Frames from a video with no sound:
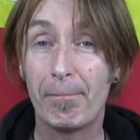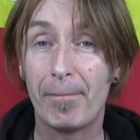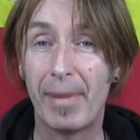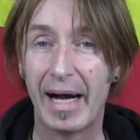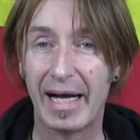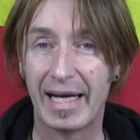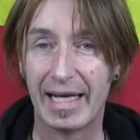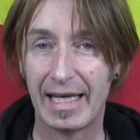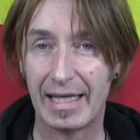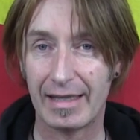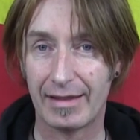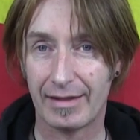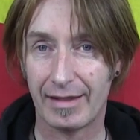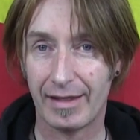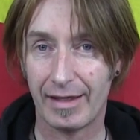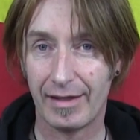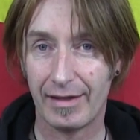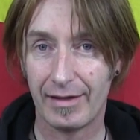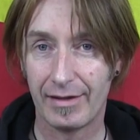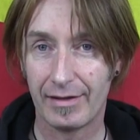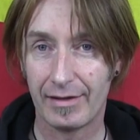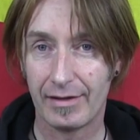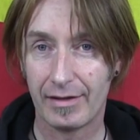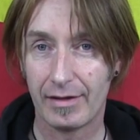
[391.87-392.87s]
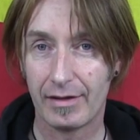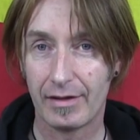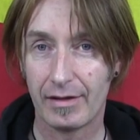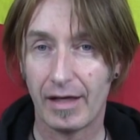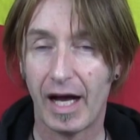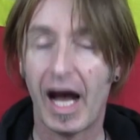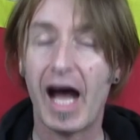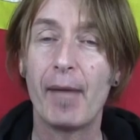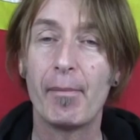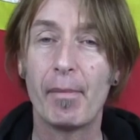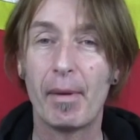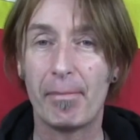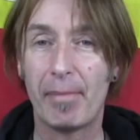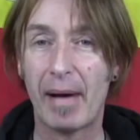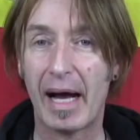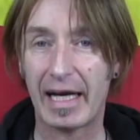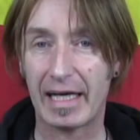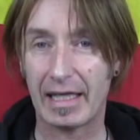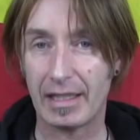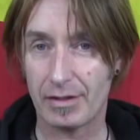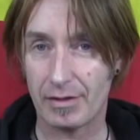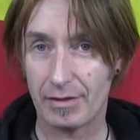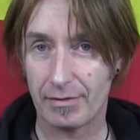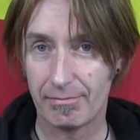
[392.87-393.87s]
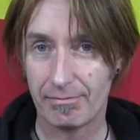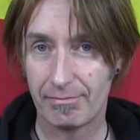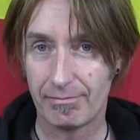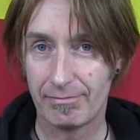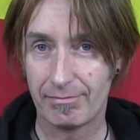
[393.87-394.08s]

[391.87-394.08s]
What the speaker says: paquete. I'm a packet.